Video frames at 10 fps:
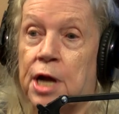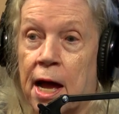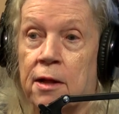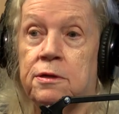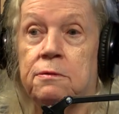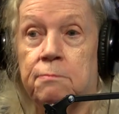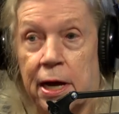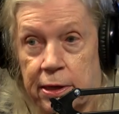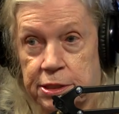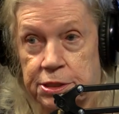child
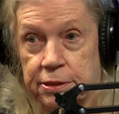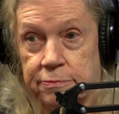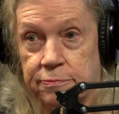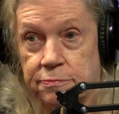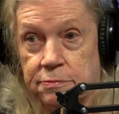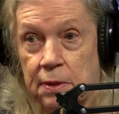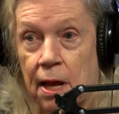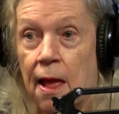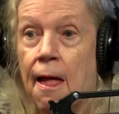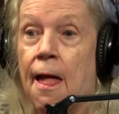marriage,
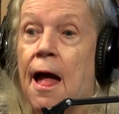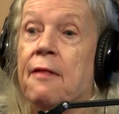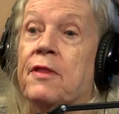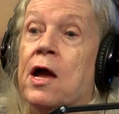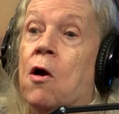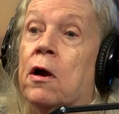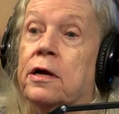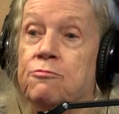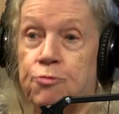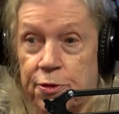and they are
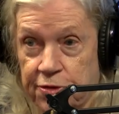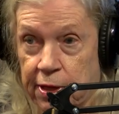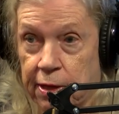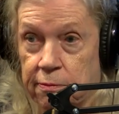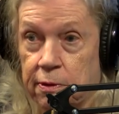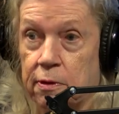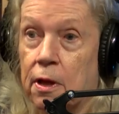enforcing it.